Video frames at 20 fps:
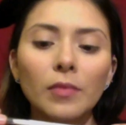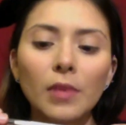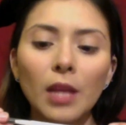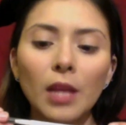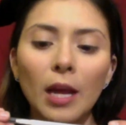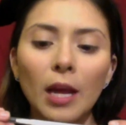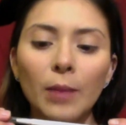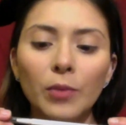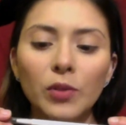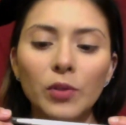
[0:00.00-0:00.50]

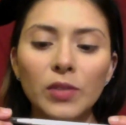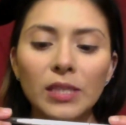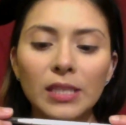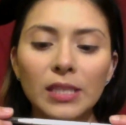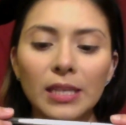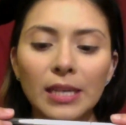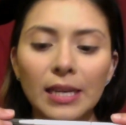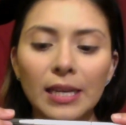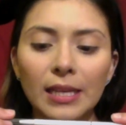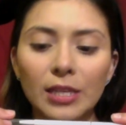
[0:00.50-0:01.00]
I'm using
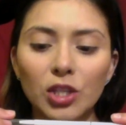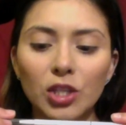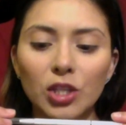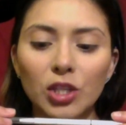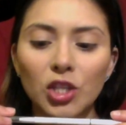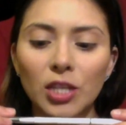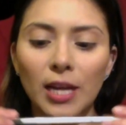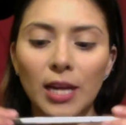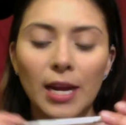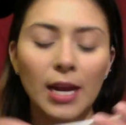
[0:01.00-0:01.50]
today the
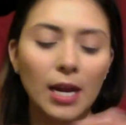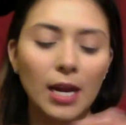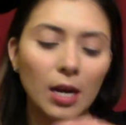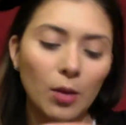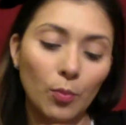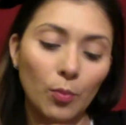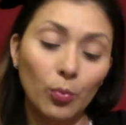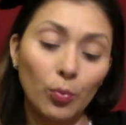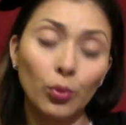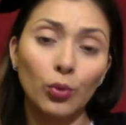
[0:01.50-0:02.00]
shade
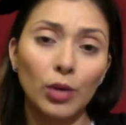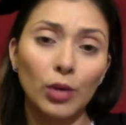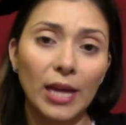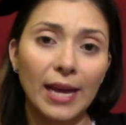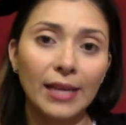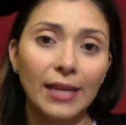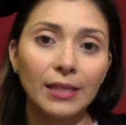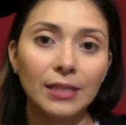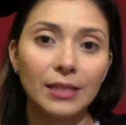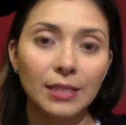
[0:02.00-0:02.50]
Brunette.